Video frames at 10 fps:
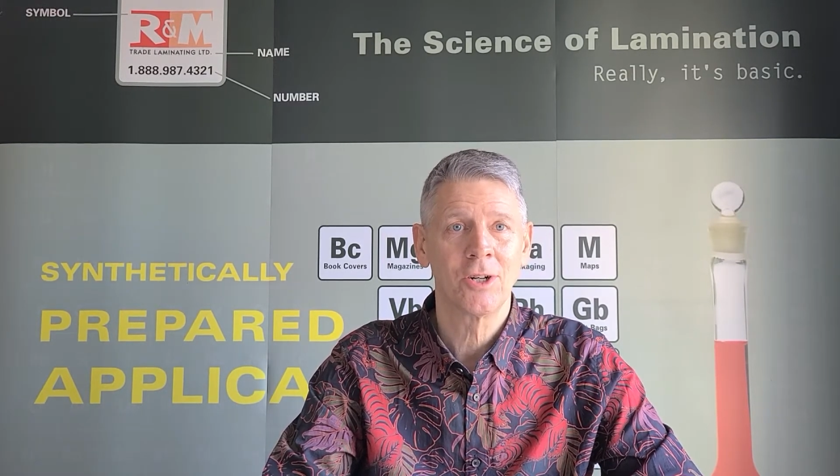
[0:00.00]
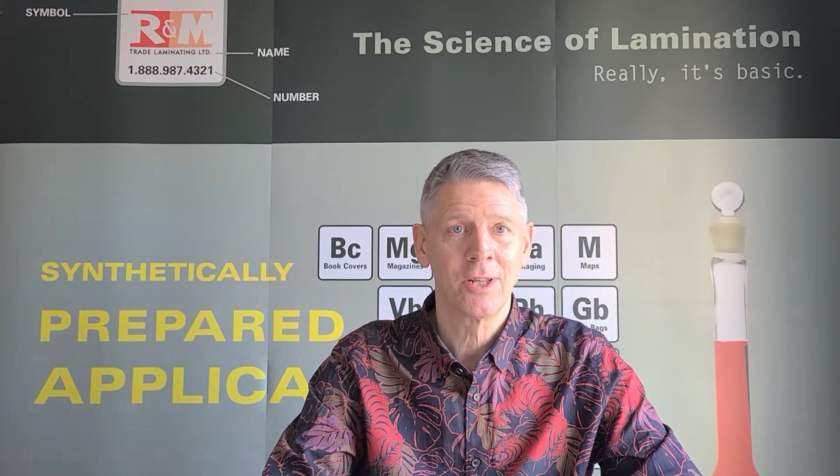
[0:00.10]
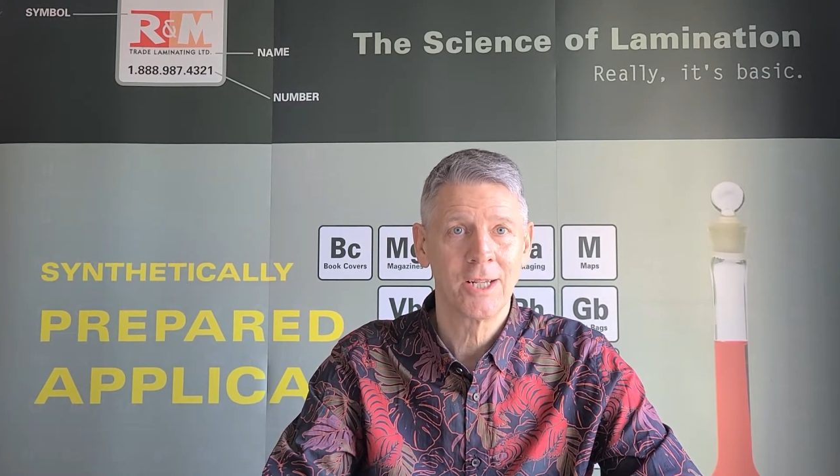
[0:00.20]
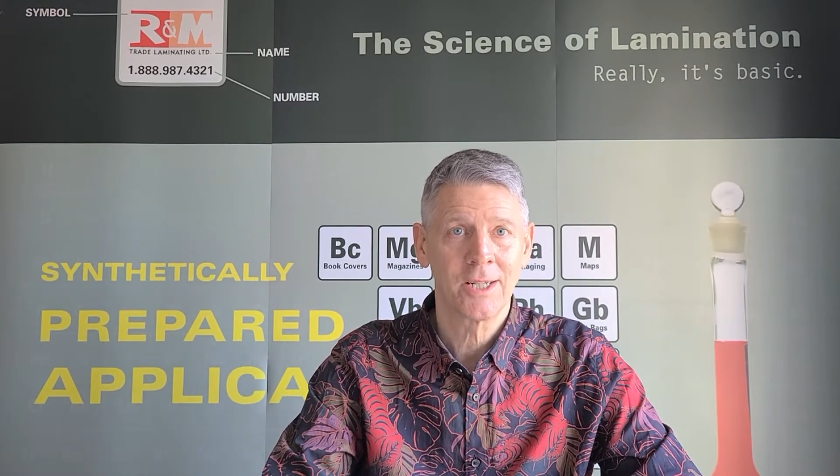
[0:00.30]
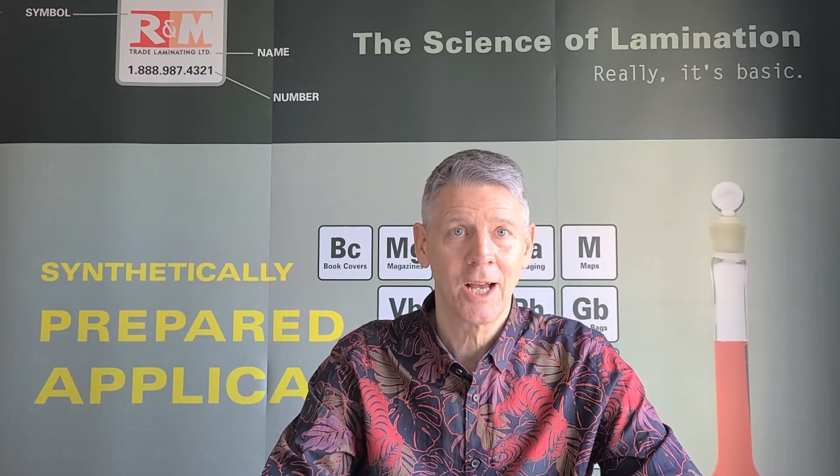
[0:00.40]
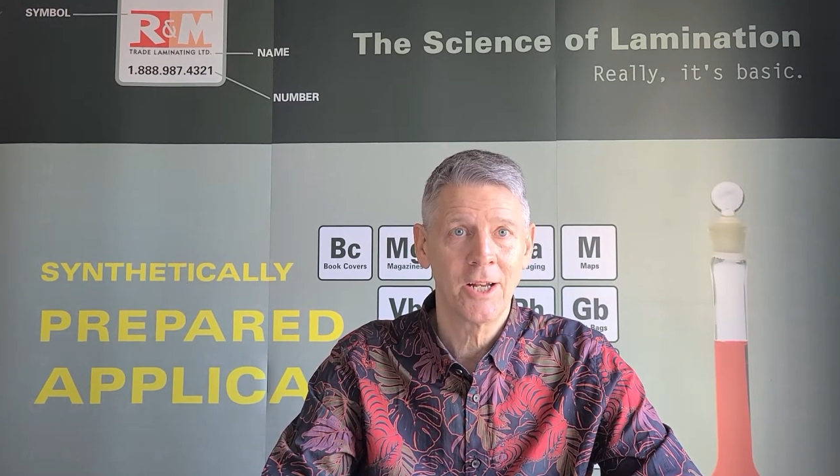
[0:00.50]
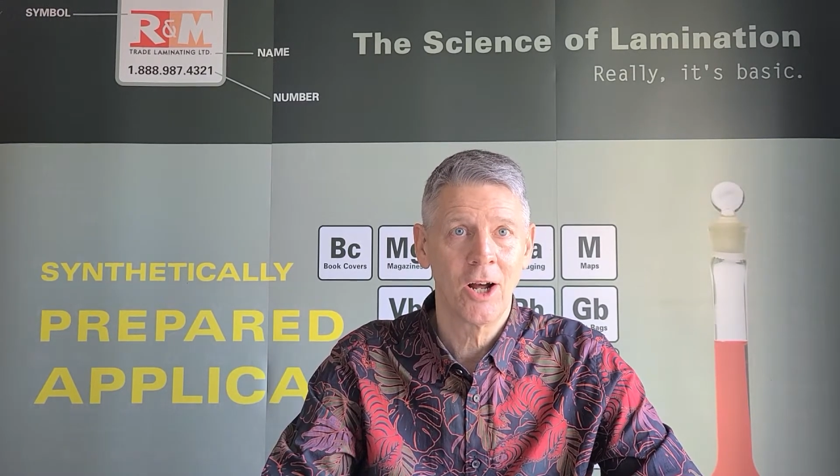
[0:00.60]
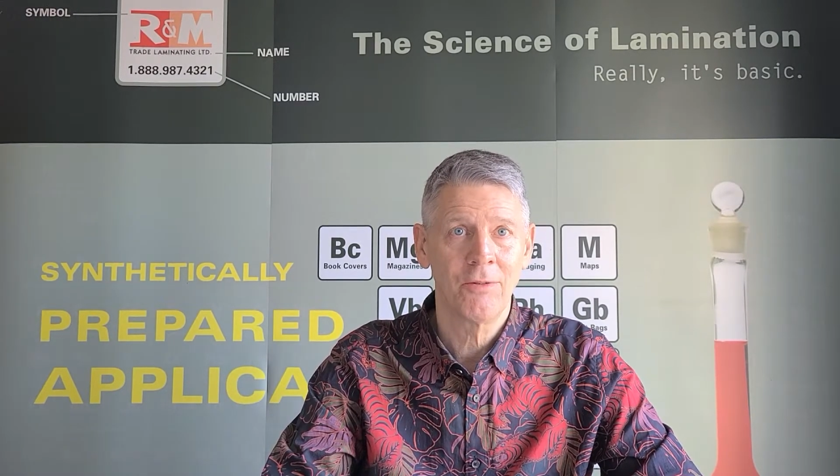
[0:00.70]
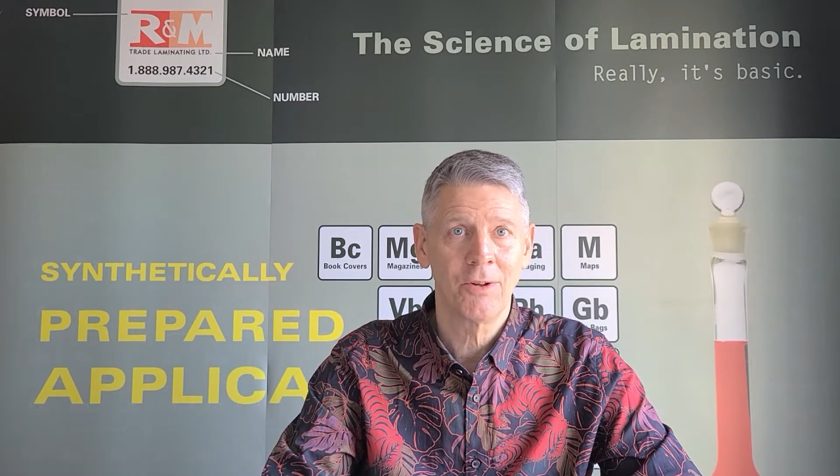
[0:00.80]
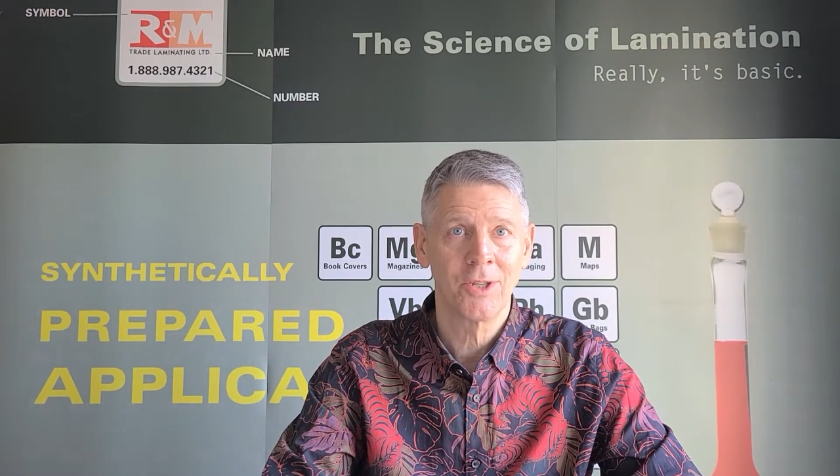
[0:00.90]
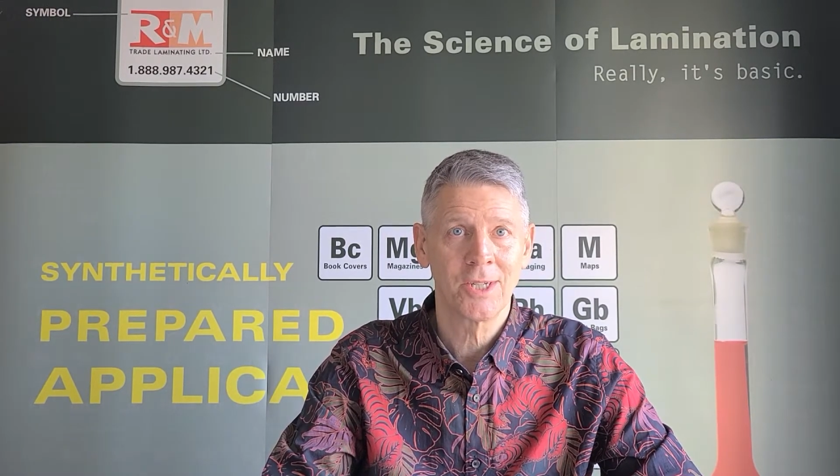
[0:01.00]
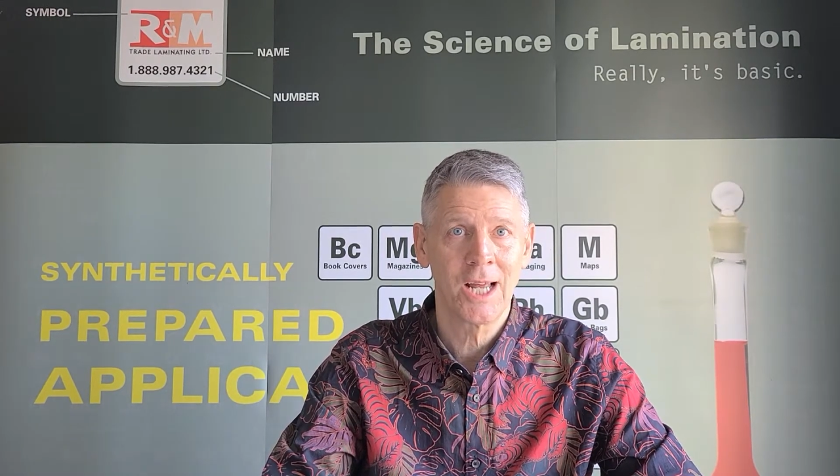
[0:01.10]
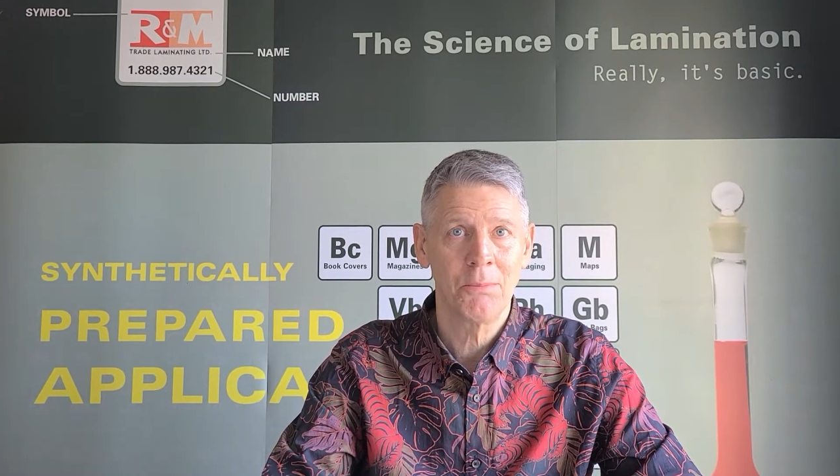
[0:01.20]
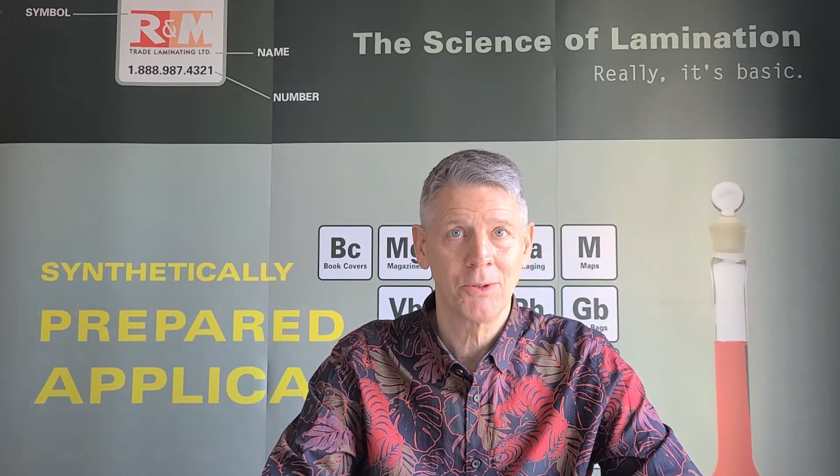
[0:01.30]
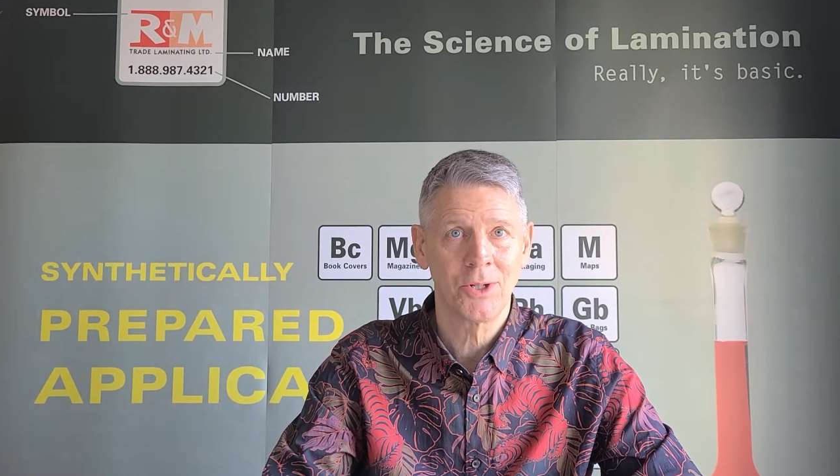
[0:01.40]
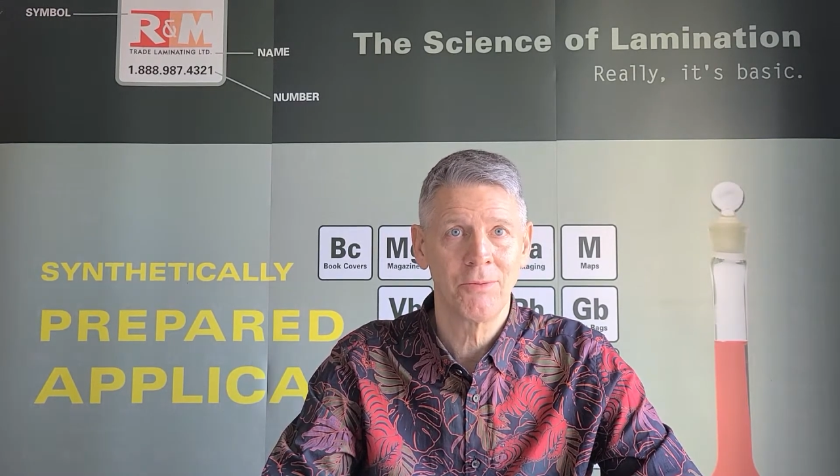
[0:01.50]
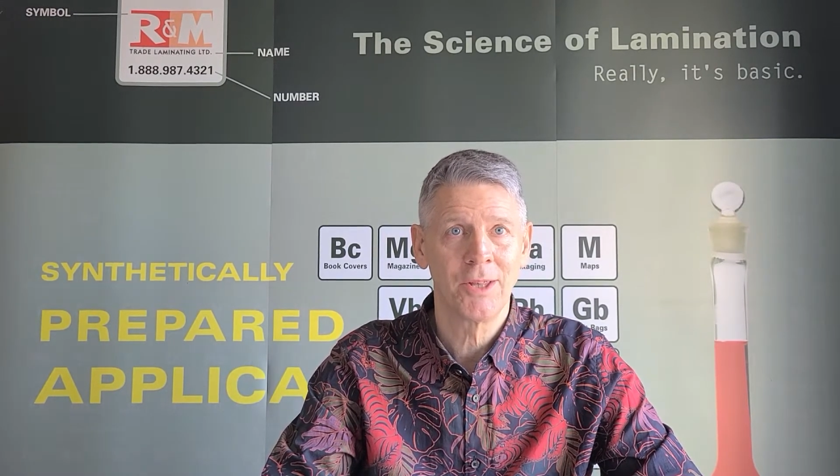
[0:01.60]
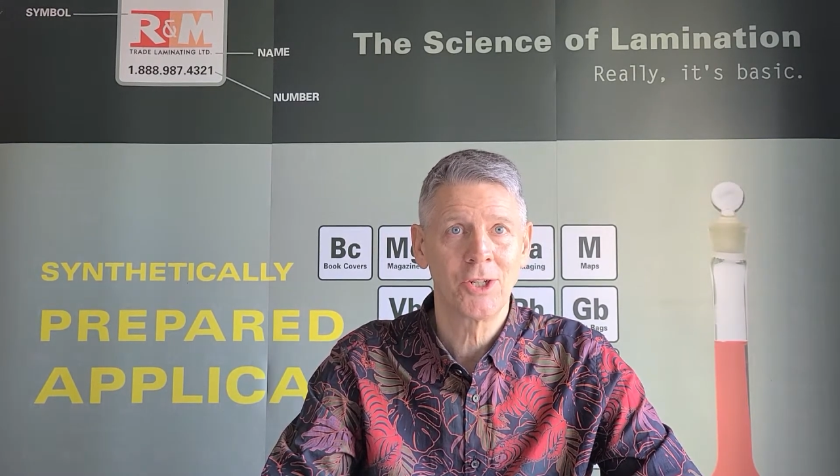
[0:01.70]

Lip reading: they sign off on the samples if they